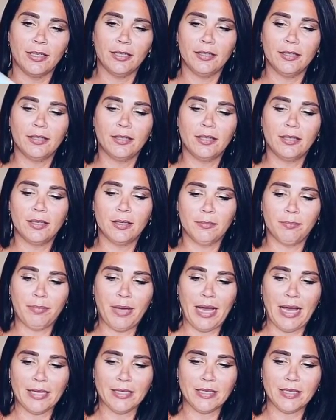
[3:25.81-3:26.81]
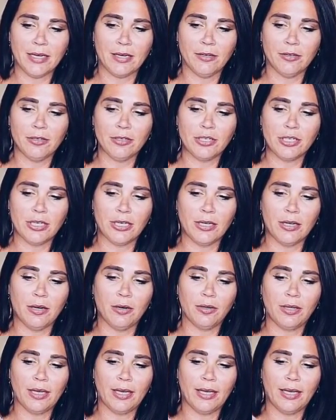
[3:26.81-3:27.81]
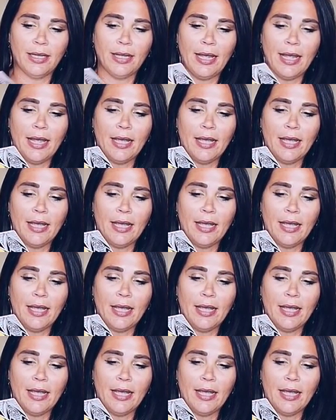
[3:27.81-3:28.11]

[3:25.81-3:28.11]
in the past energy, okay?